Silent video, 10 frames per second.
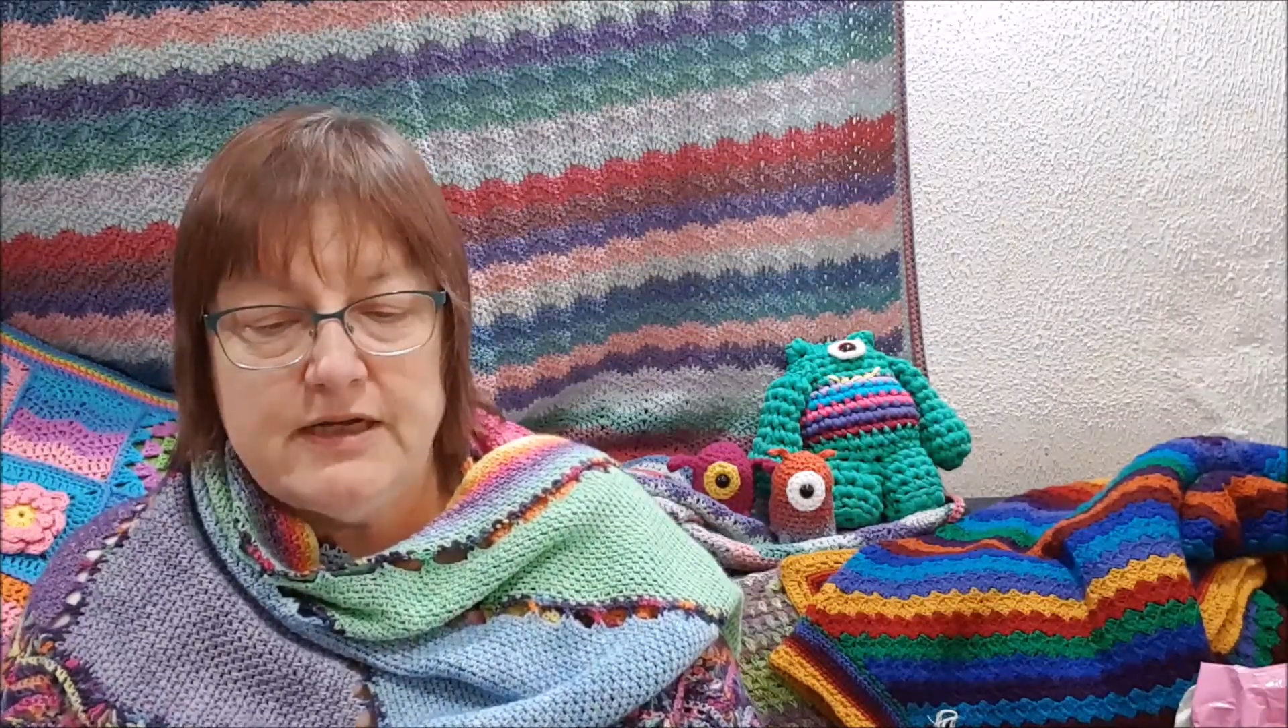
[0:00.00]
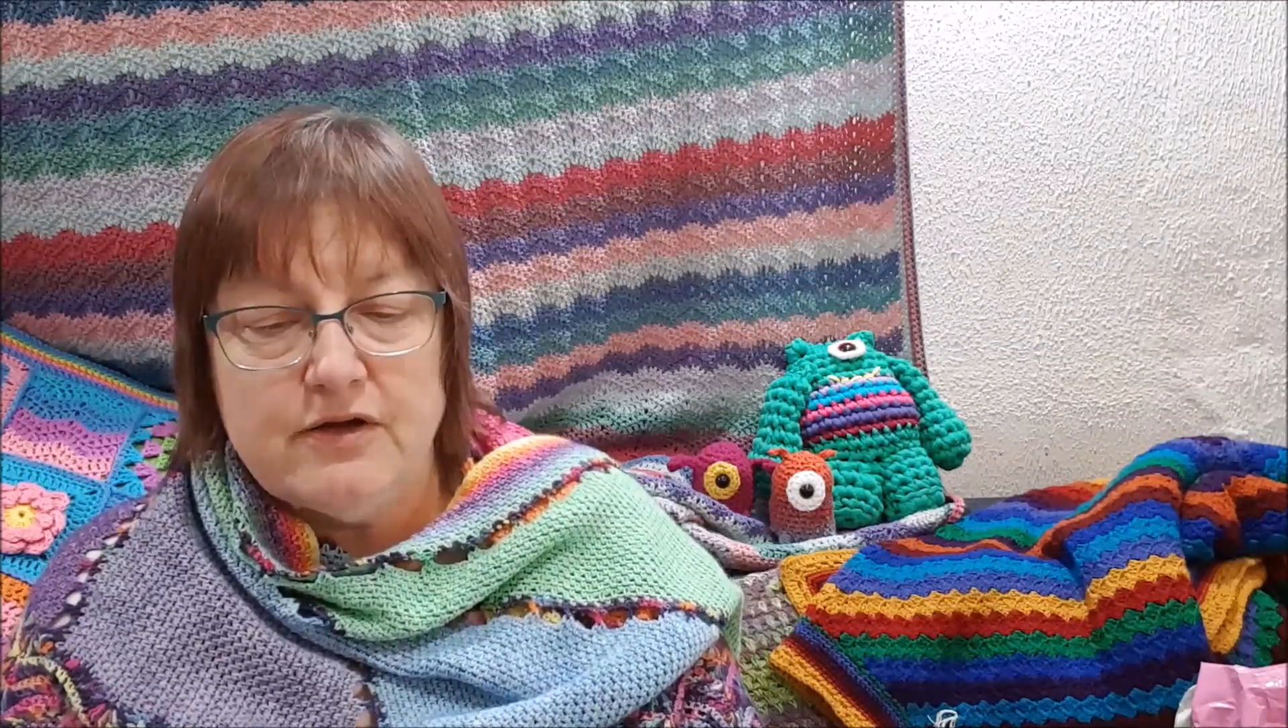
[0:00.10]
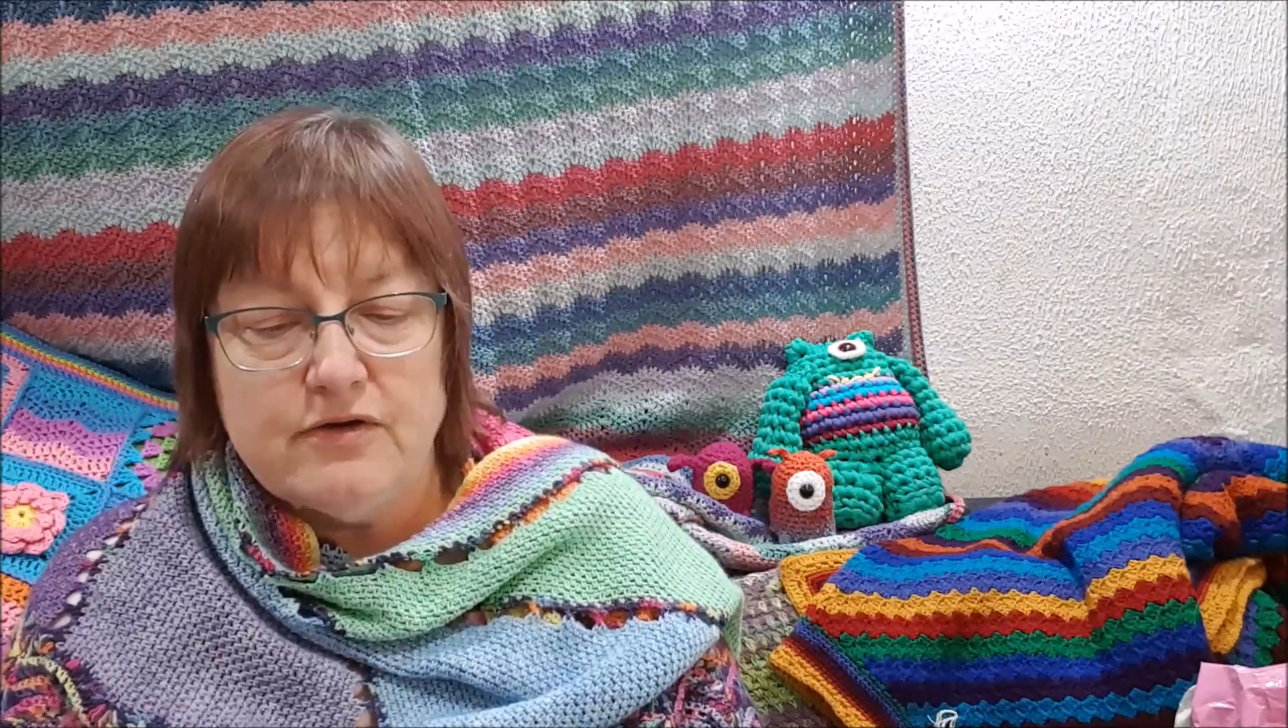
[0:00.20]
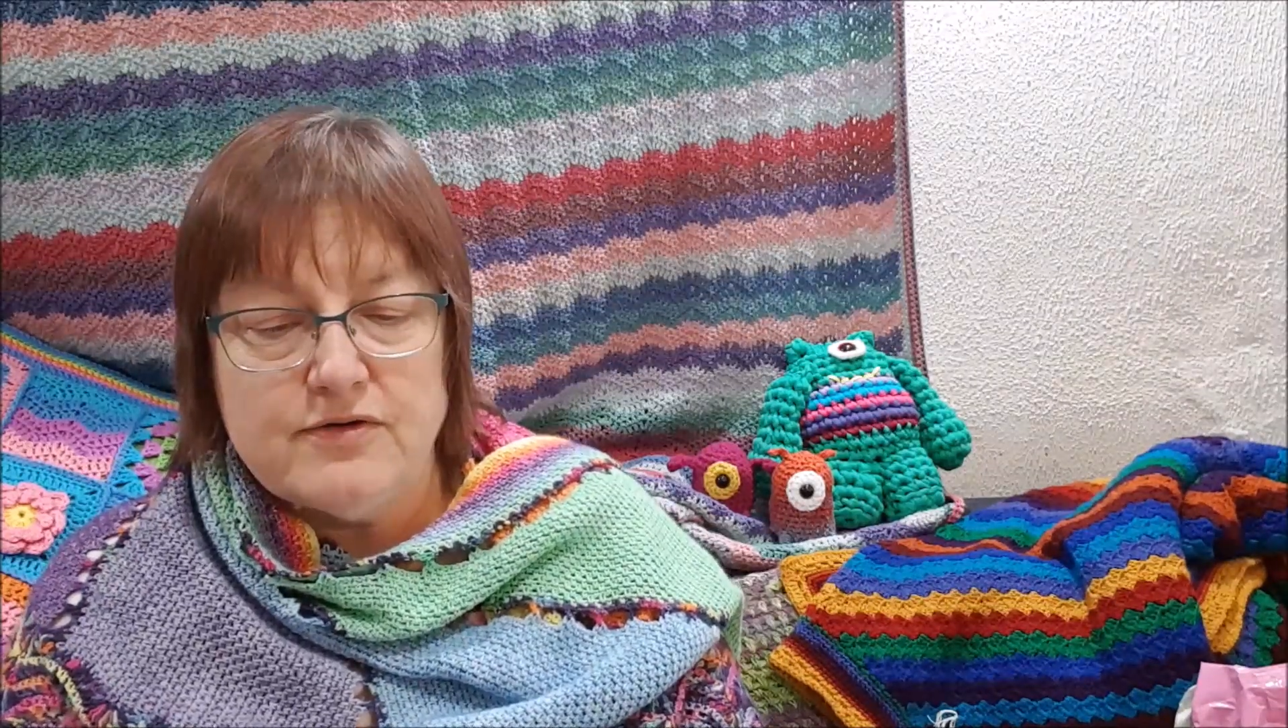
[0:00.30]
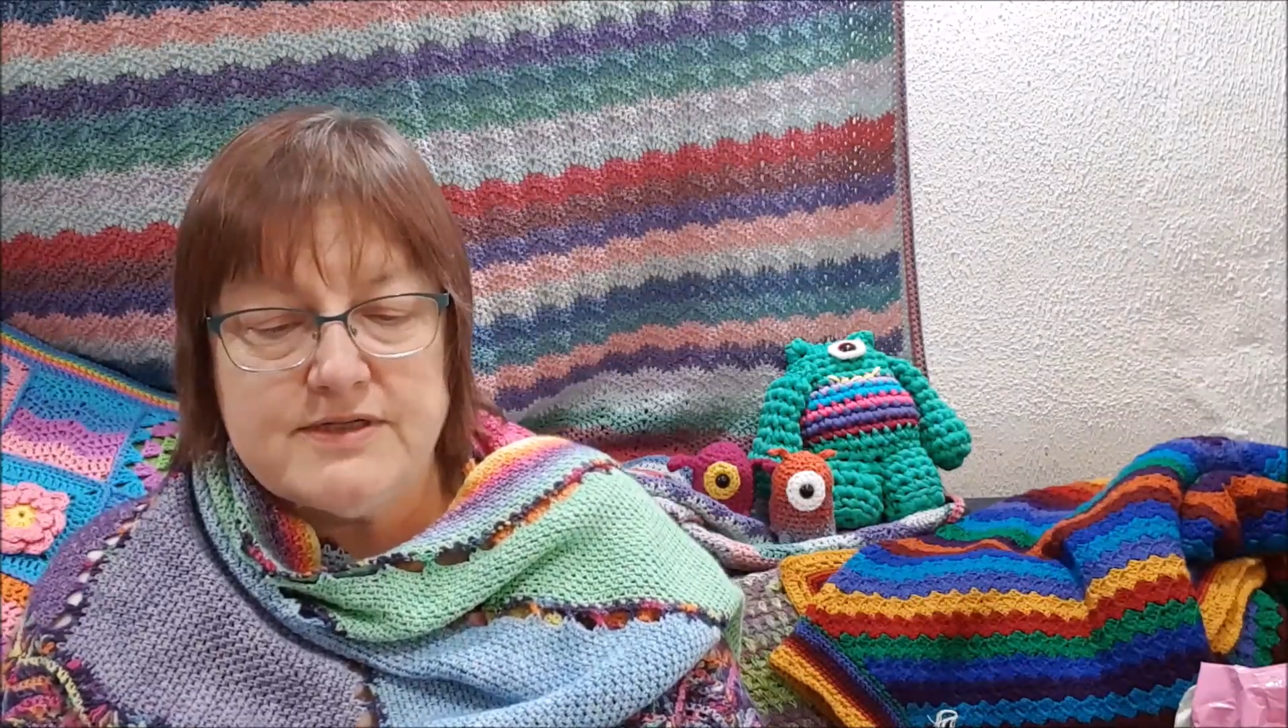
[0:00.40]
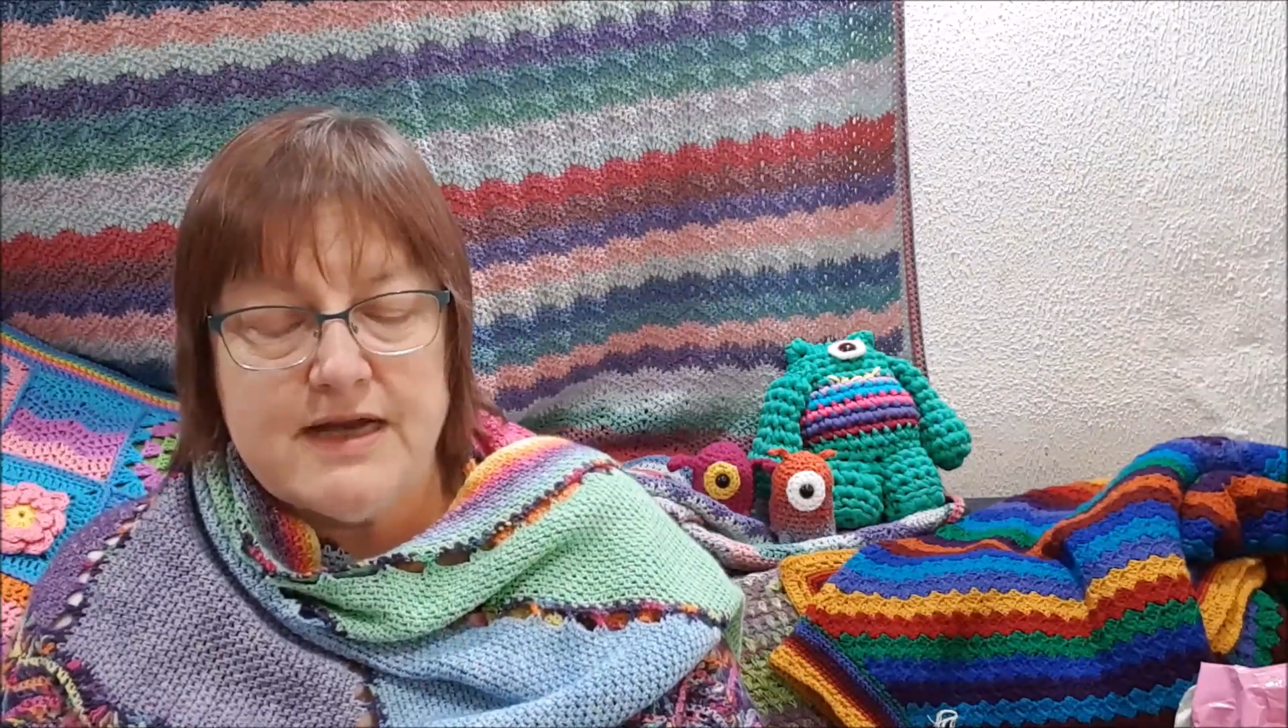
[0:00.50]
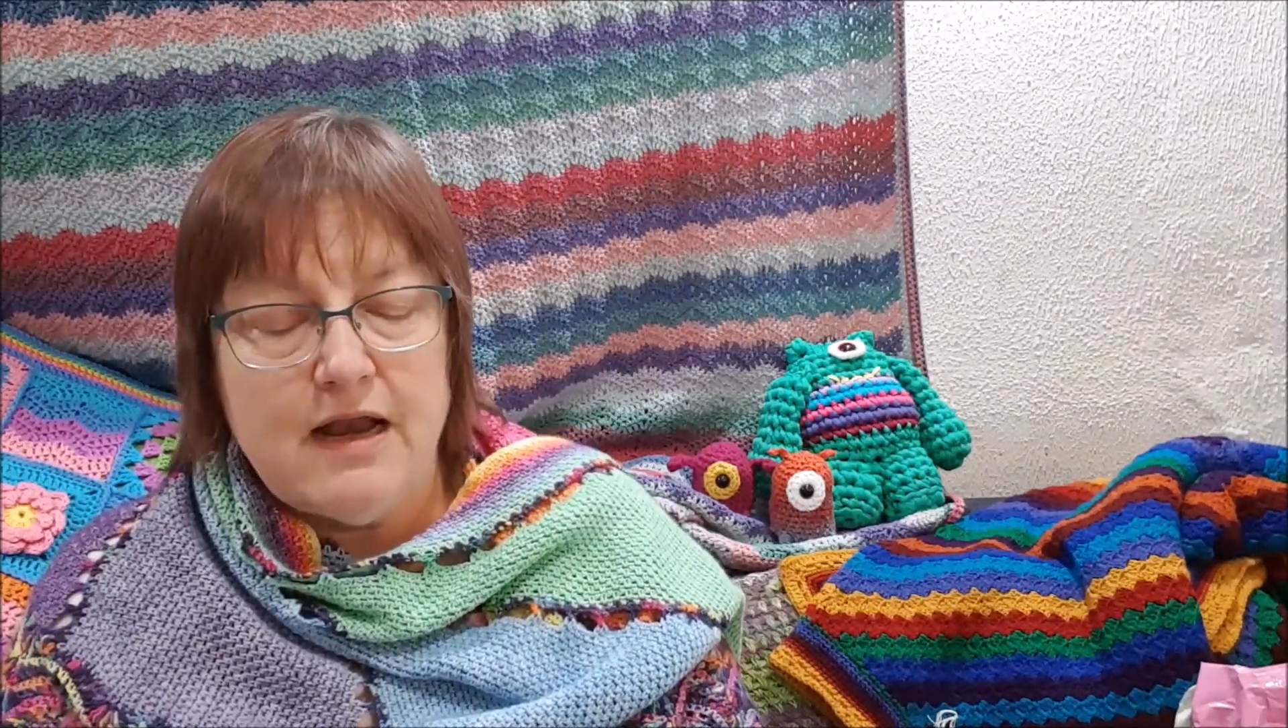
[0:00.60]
used